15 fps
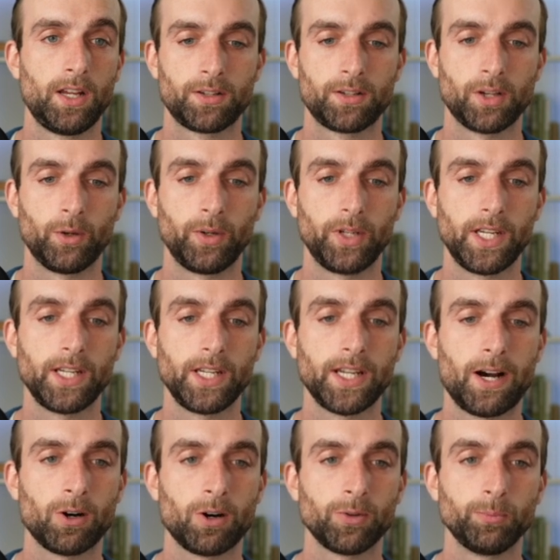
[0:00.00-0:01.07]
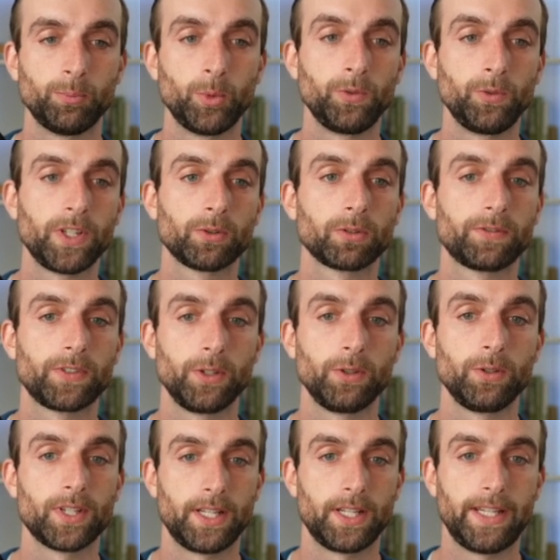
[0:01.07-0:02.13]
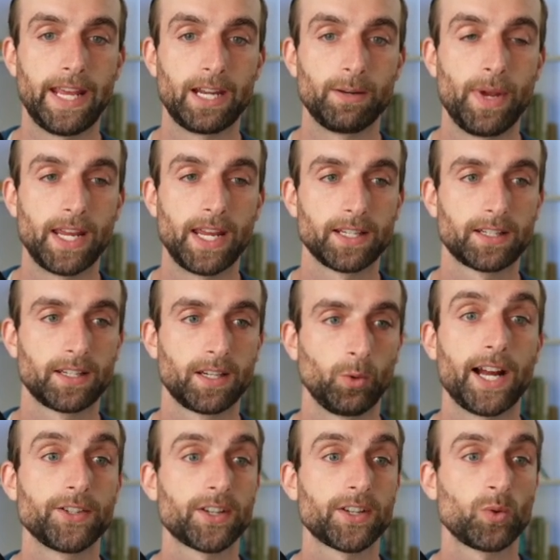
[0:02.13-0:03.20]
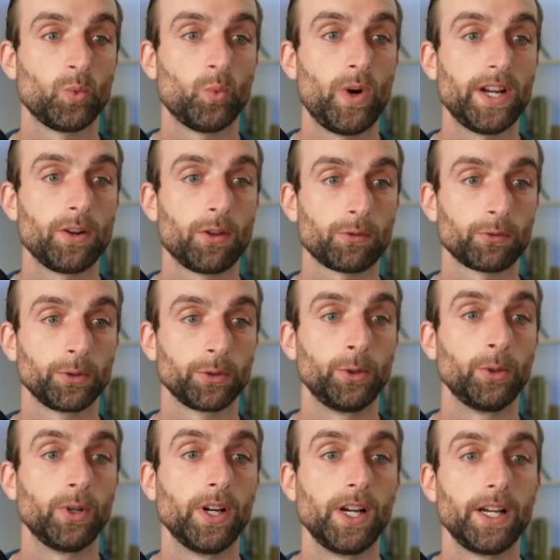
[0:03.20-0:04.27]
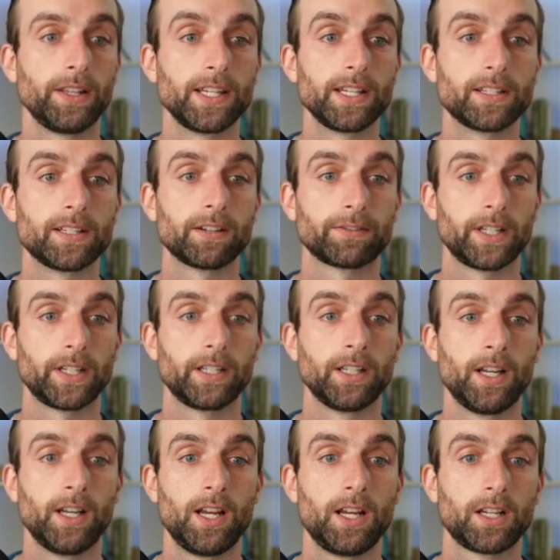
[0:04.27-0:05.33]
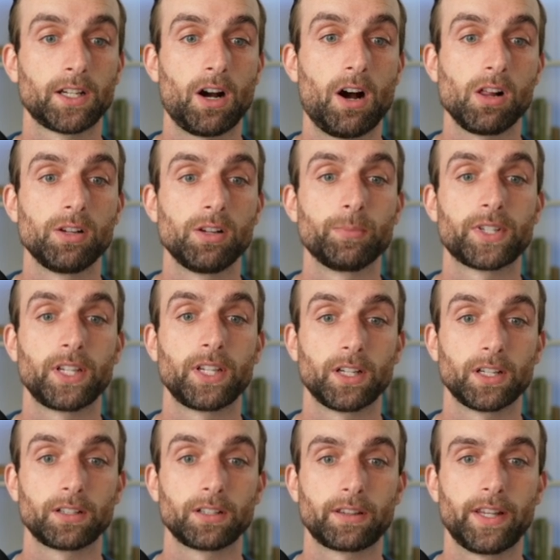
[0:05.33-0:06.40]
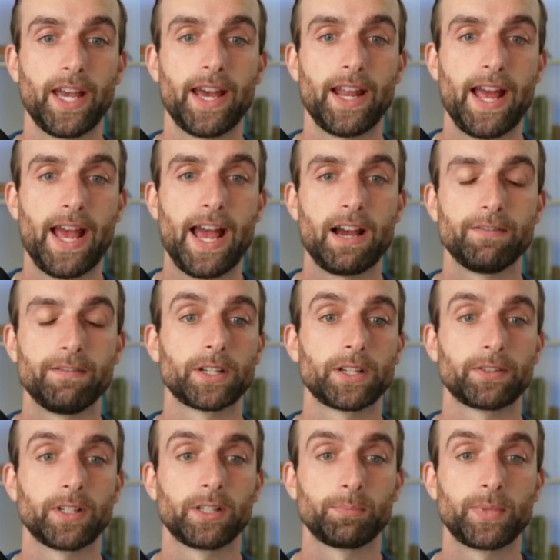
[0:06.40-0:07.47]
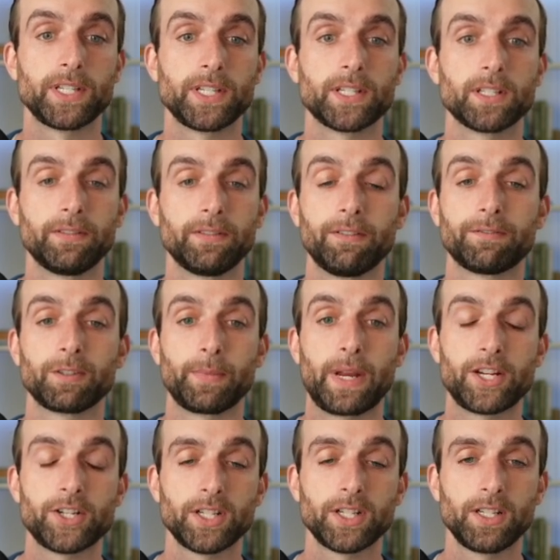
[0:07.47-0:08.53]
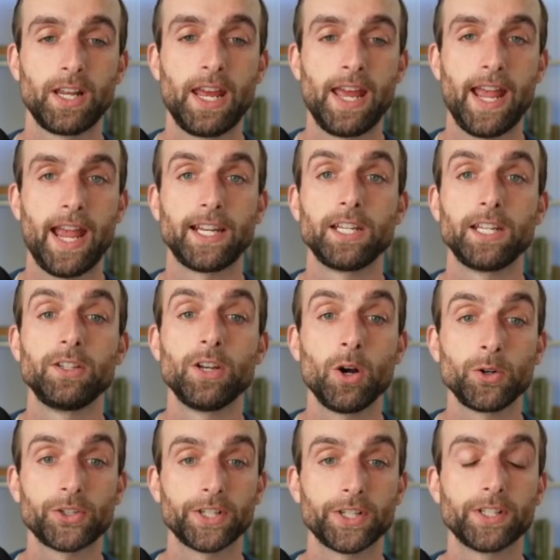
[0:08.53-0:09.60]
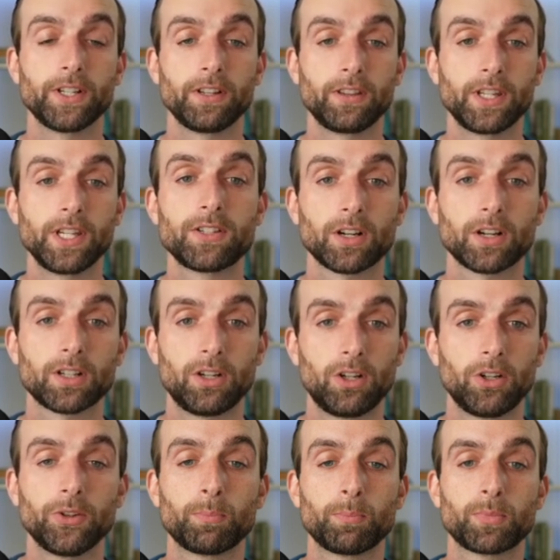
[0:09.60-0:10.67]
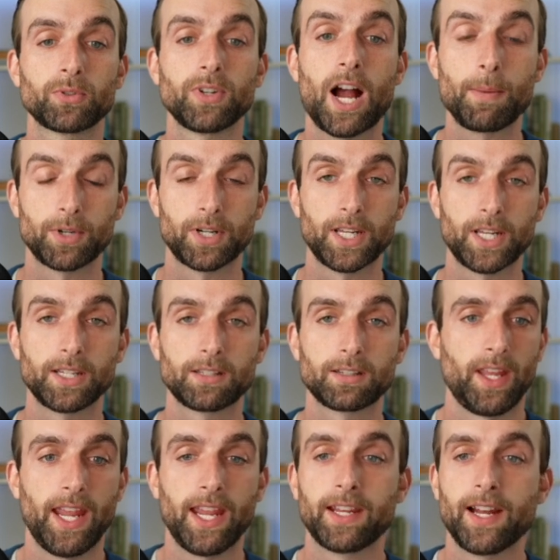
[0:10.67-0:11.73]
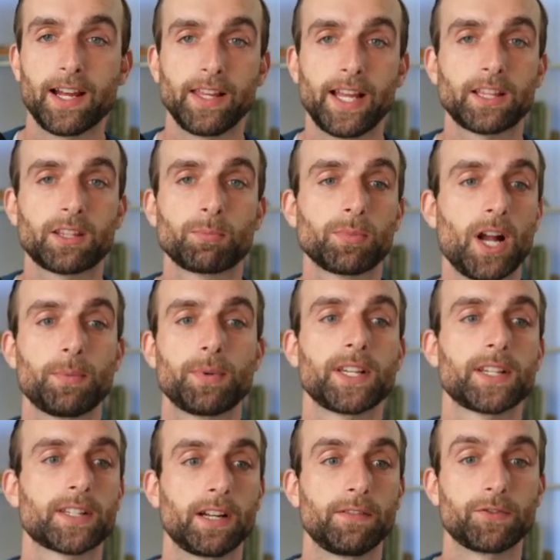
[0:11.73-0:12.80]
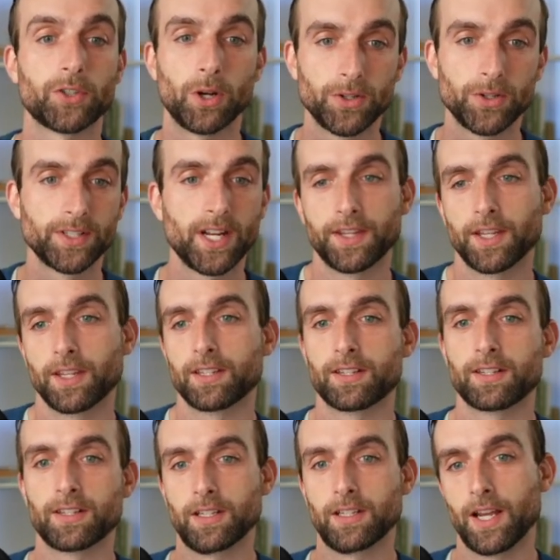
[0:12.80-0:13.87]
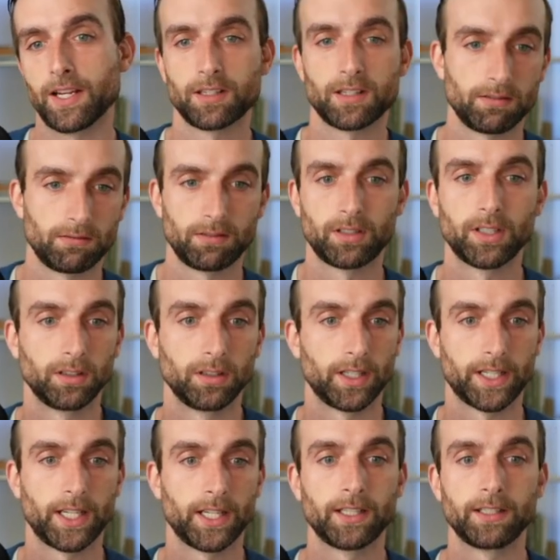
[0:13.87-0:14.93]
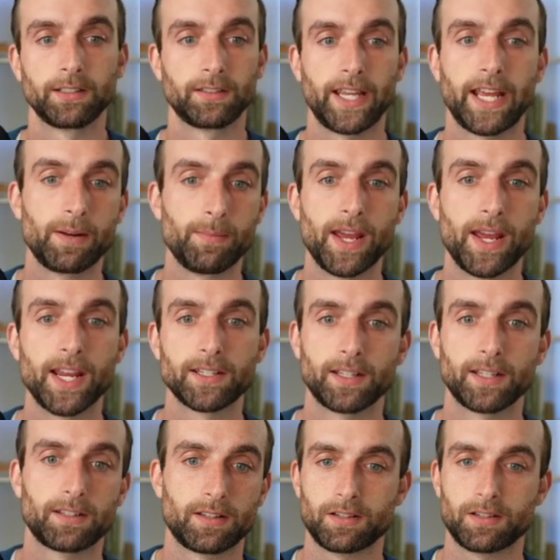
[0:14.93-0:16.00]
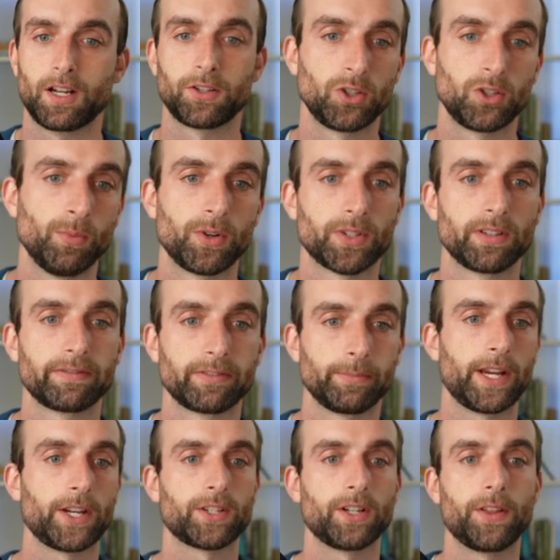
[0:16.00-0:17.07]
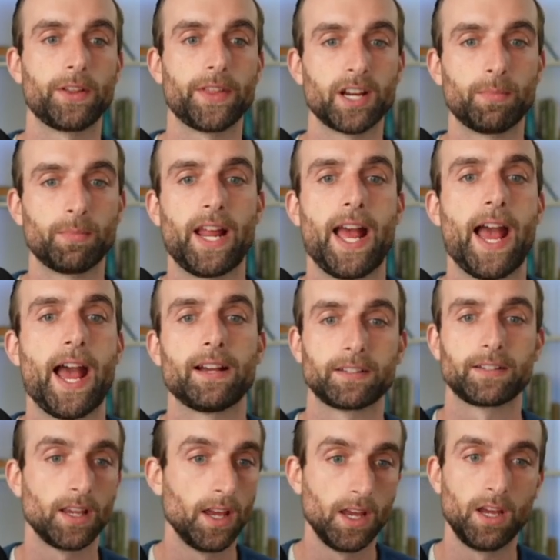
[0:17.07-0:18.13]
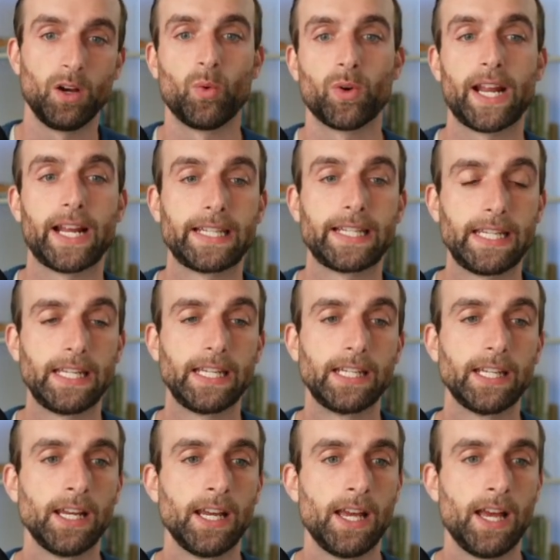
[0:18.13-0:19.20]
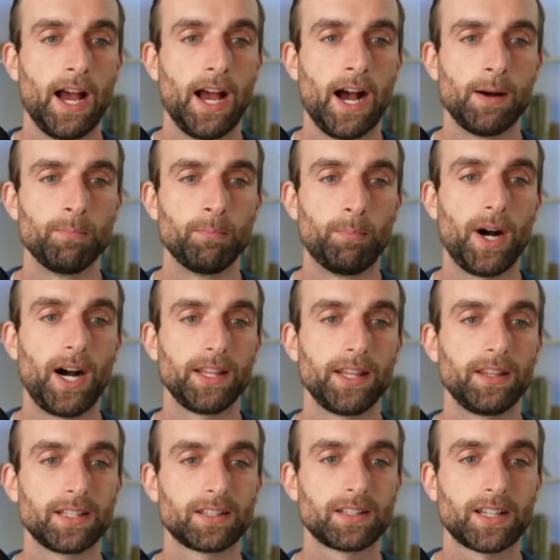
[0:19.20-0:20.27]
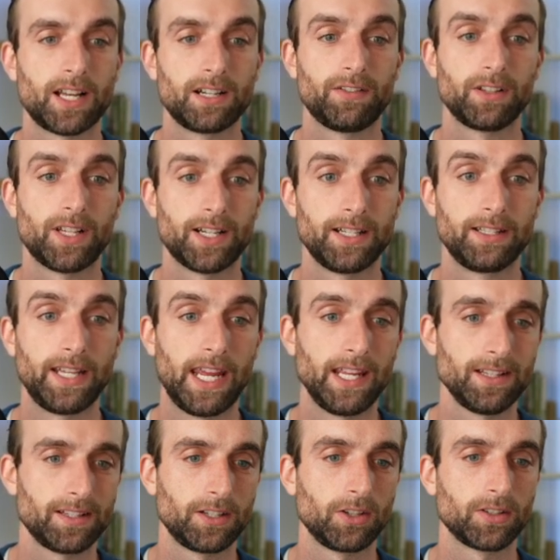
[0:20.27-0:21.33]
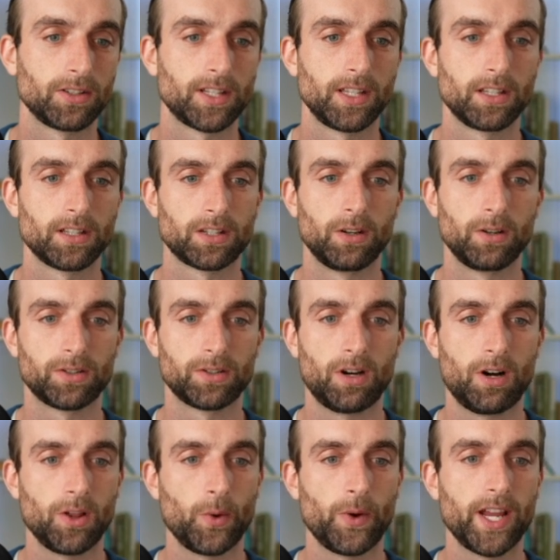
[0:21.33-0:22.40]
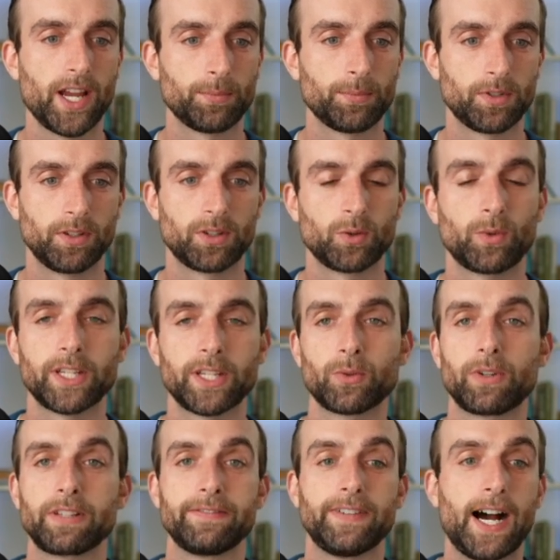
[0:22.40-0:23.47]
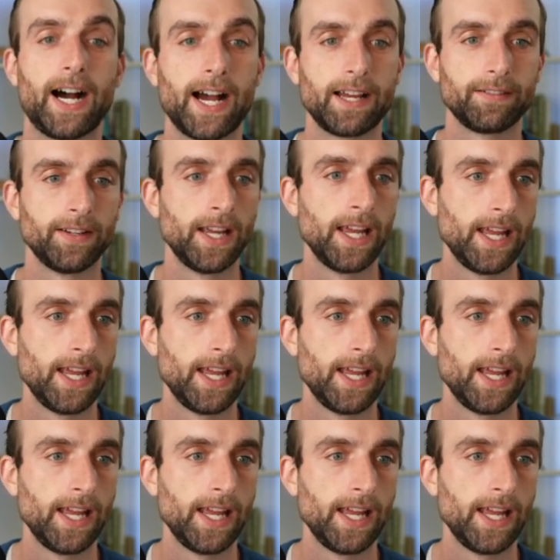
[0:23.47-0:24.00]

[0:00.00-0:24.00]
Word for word: So in our movie reviews database, I just went through these different columns here that have different pieces of information. And in Notion, these are called properties. And I like the properties that I've chosen. I think this is a nice, good looking database. It's, there's not too much information on there, but it has what I need. Um, but this is kind of a lot of dates, and you can see this goes all the way up to twenty twenty-five.